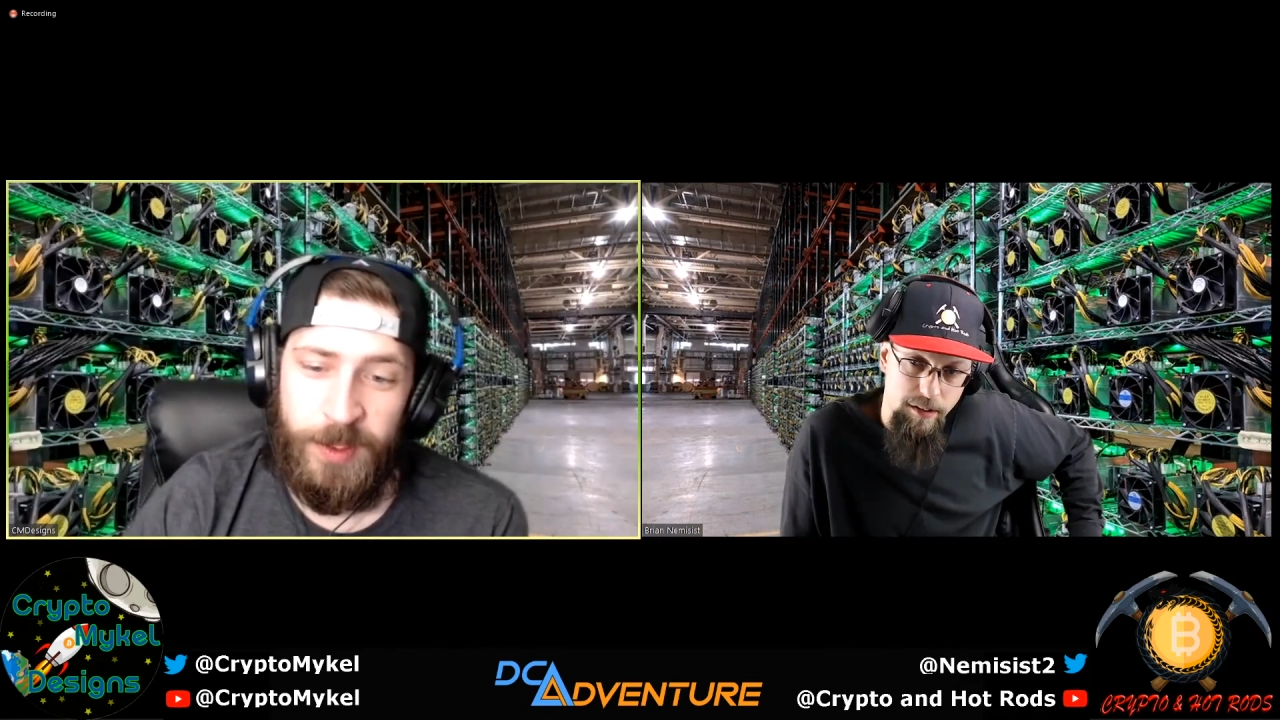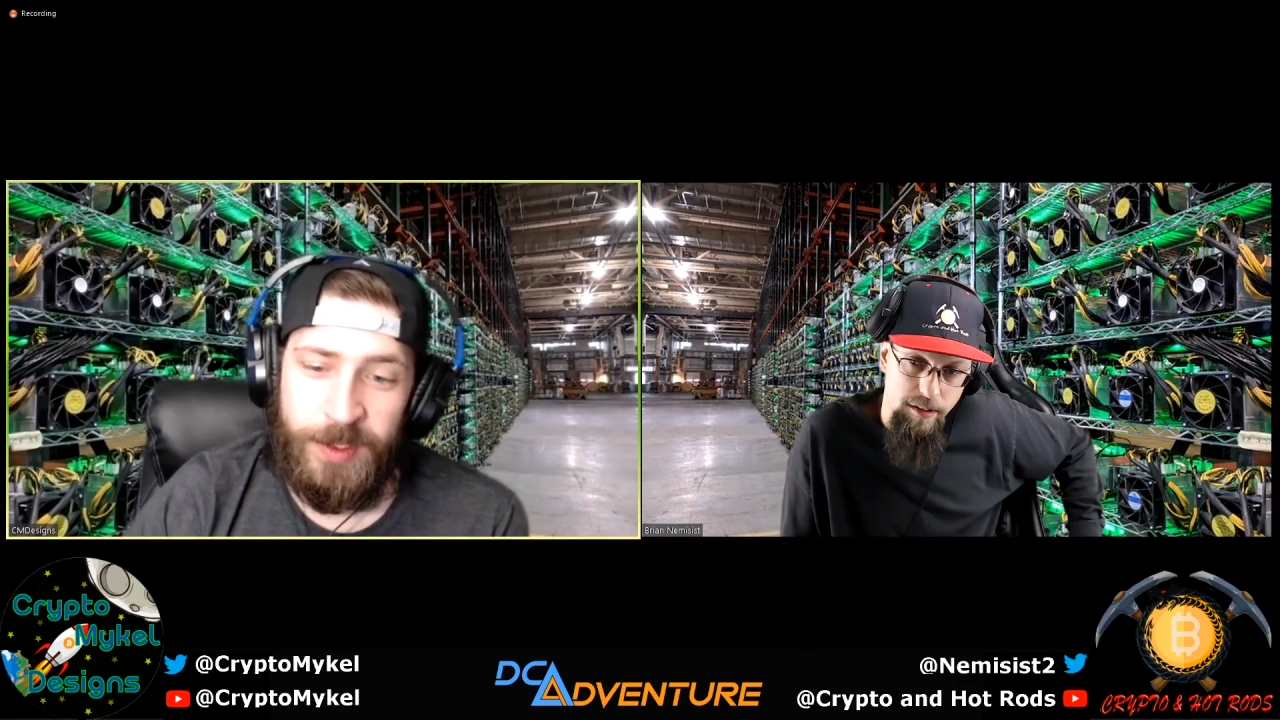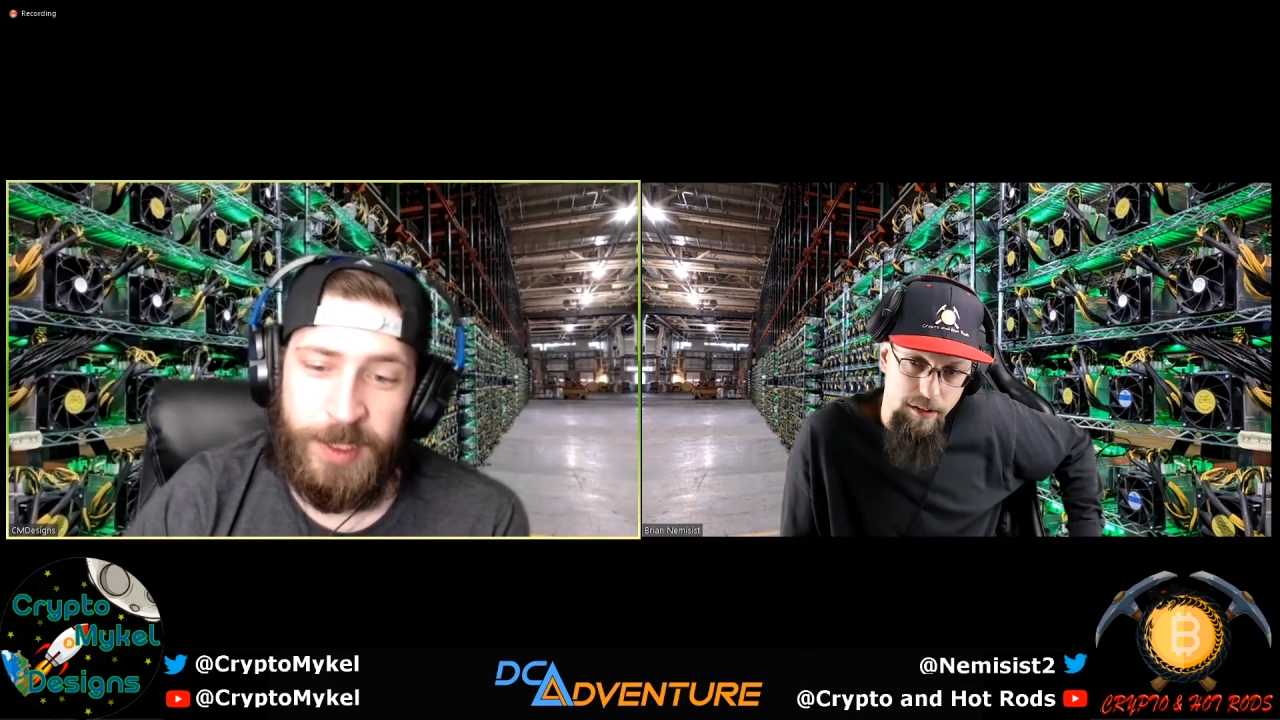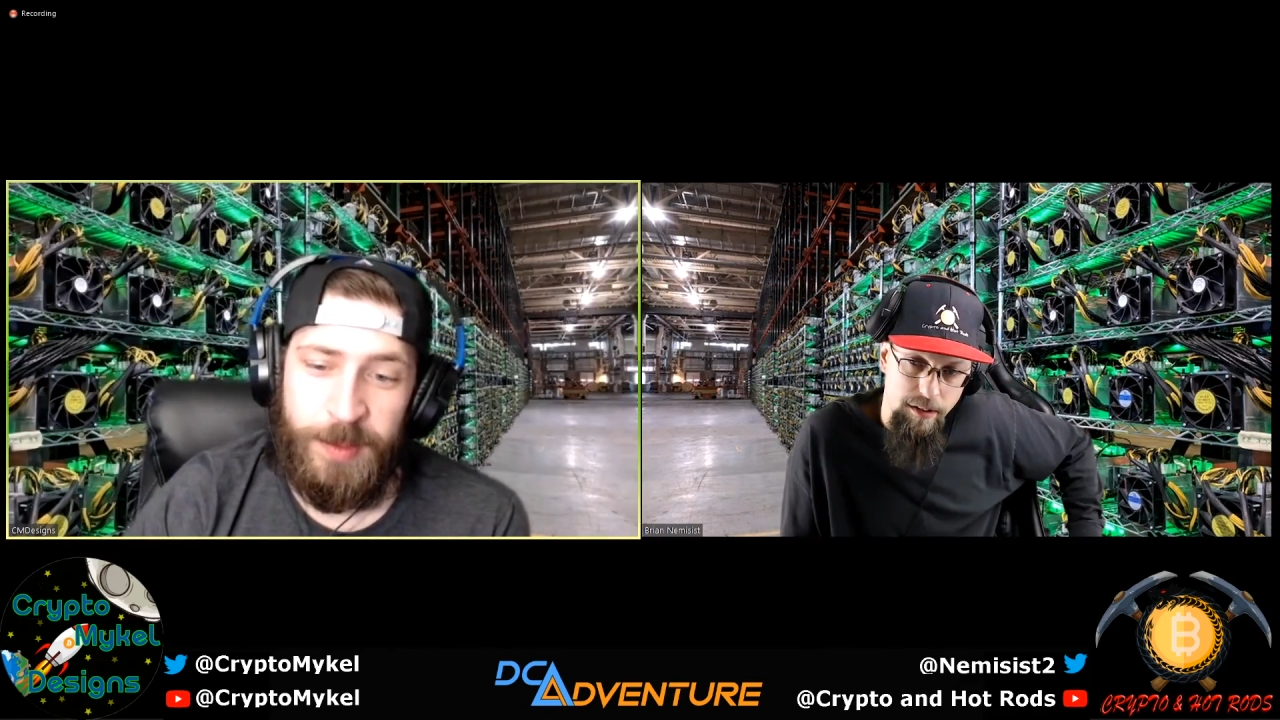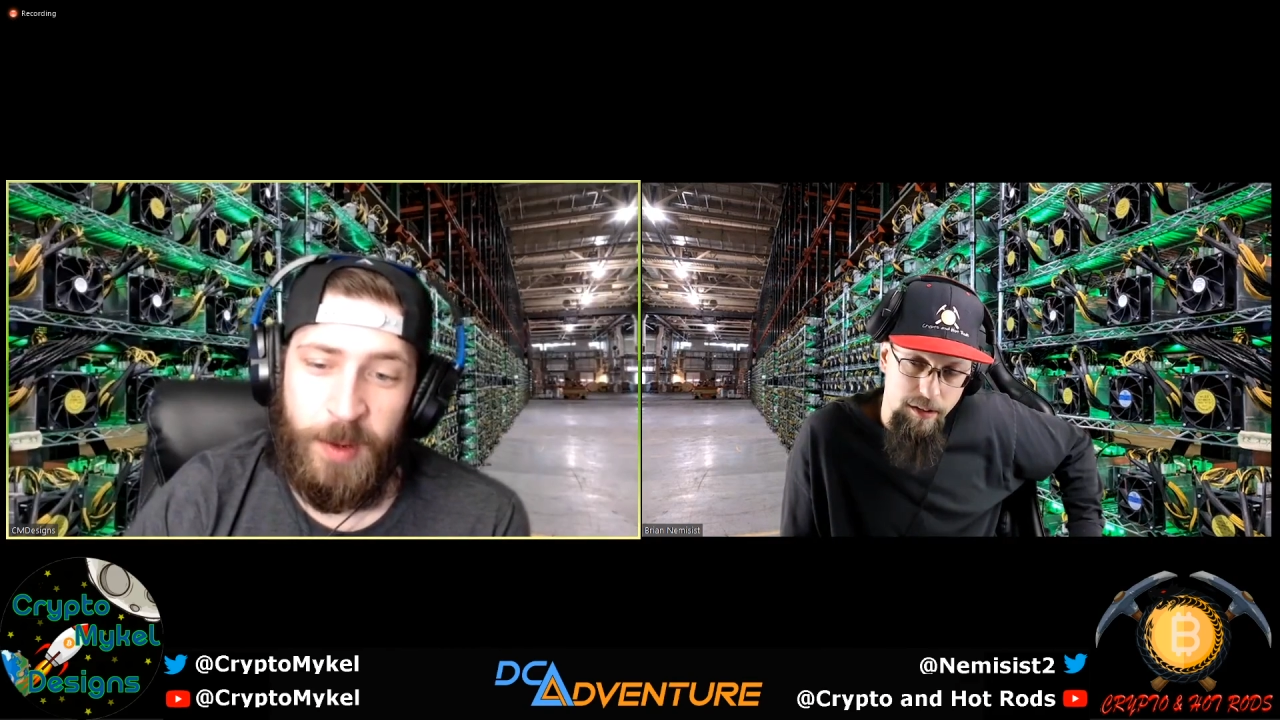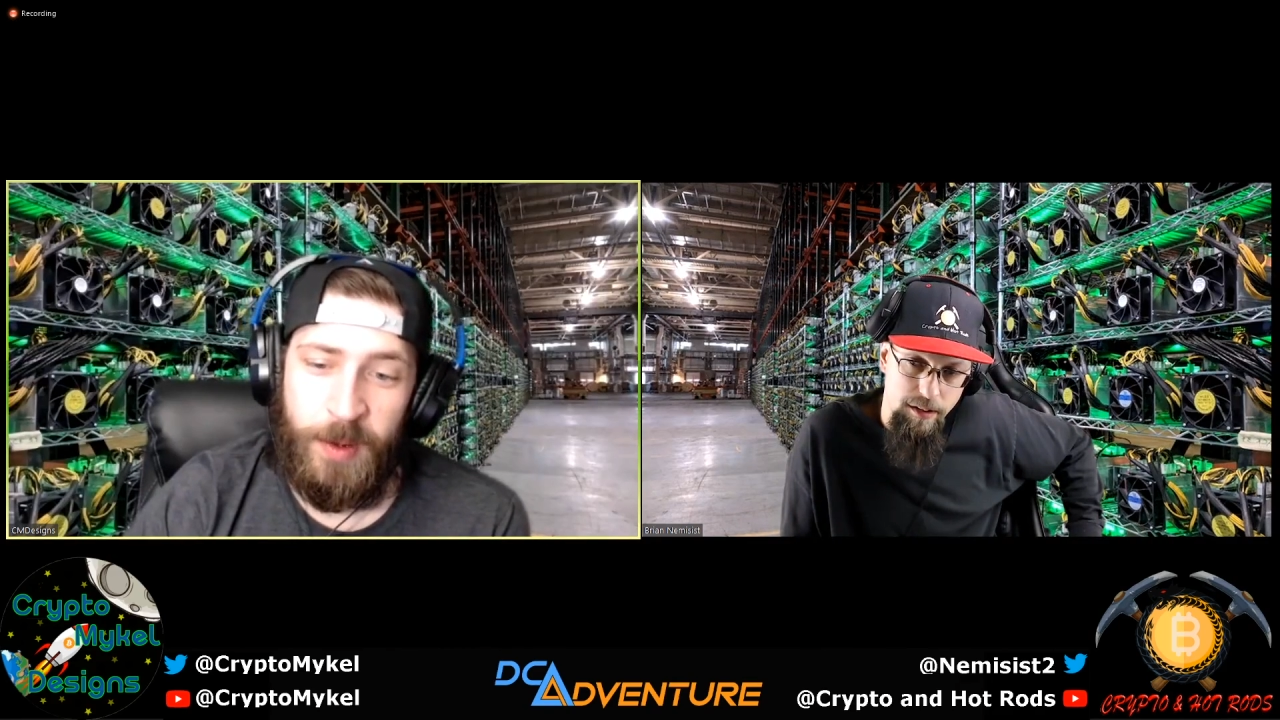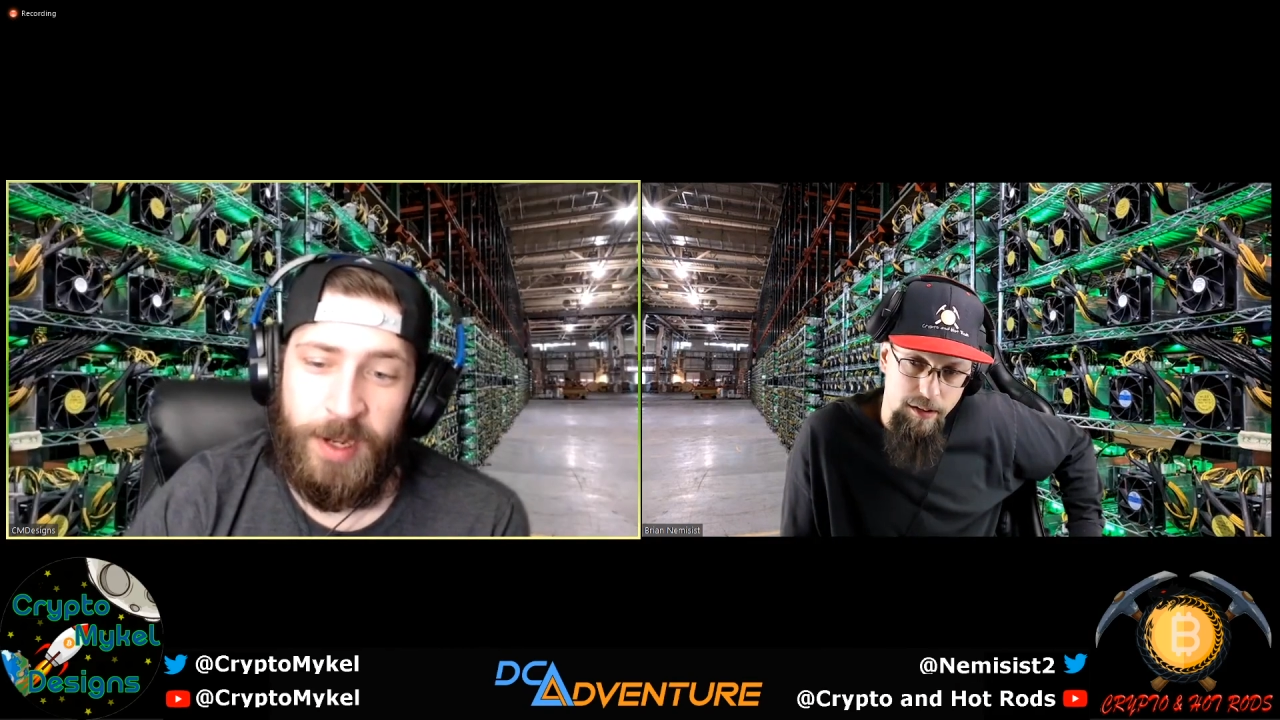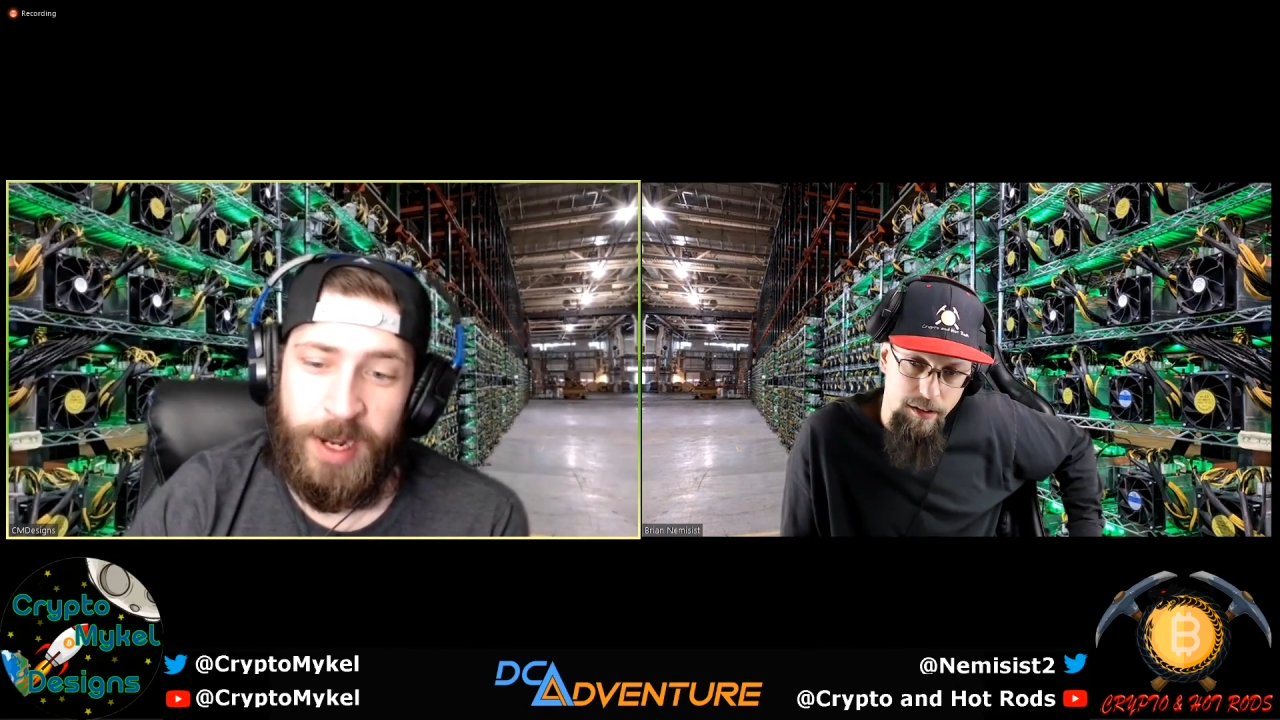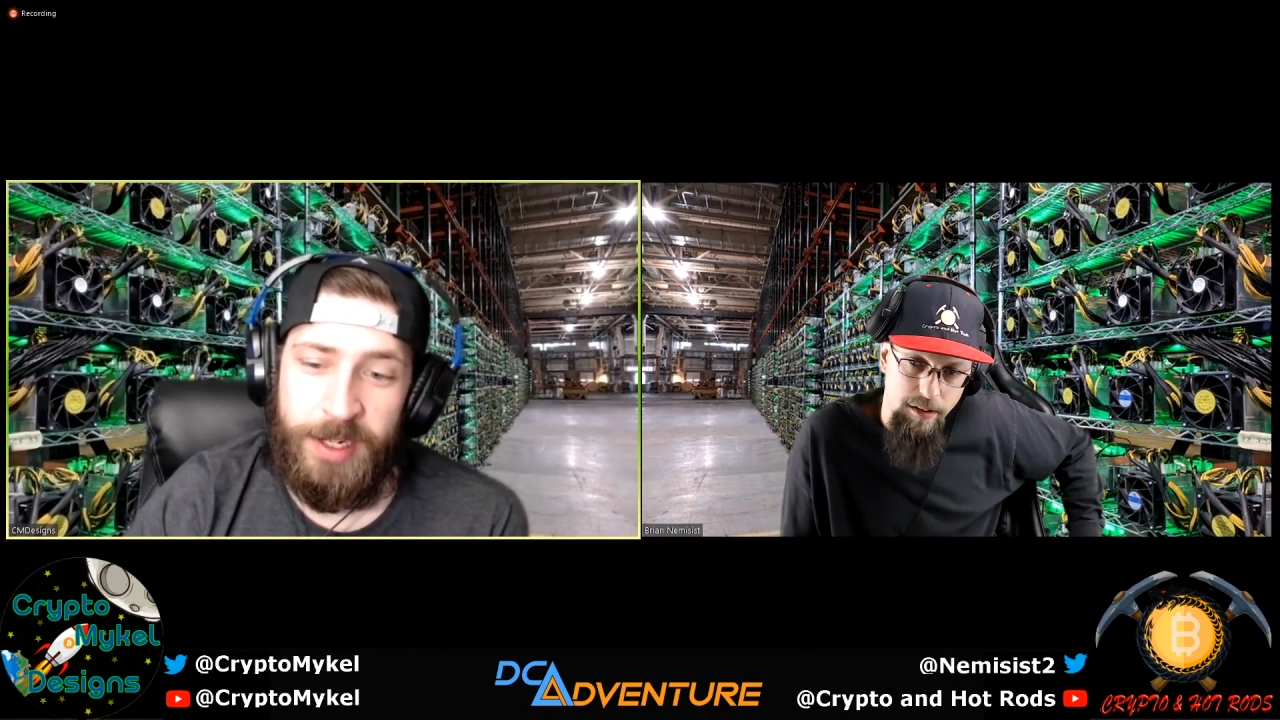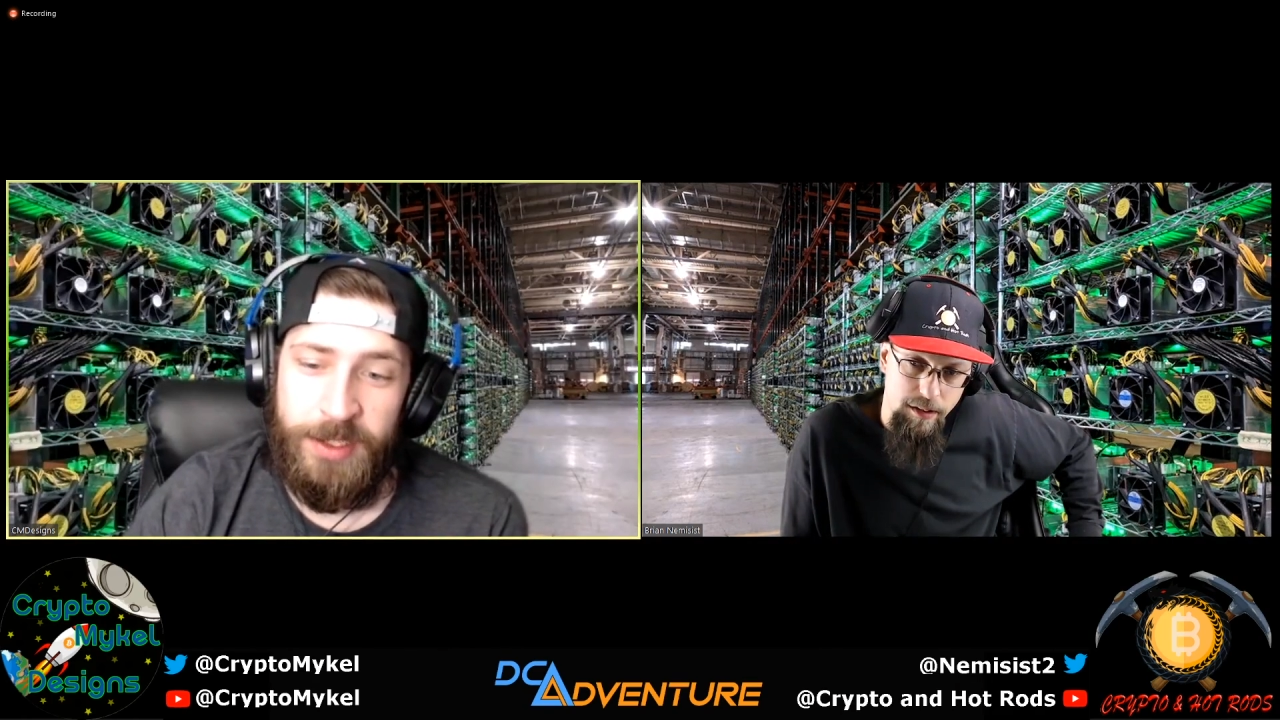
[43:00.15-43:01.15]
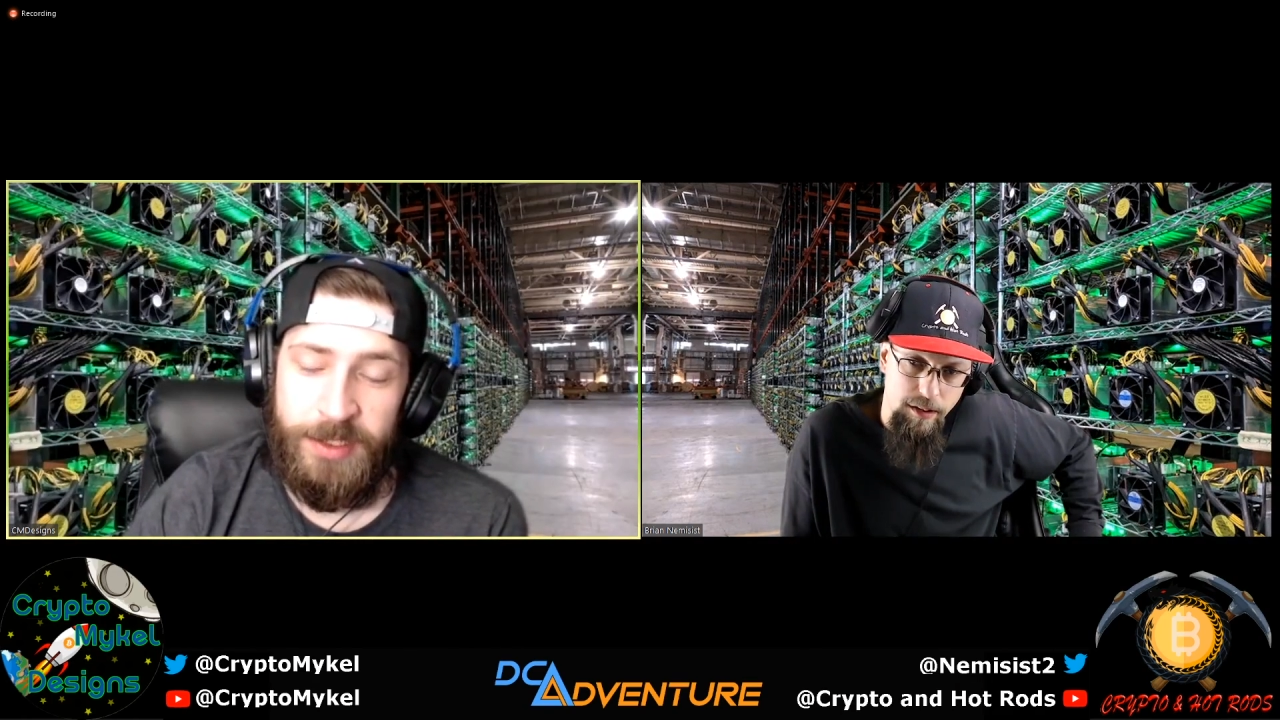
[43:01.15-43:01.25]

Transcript: it's poker night.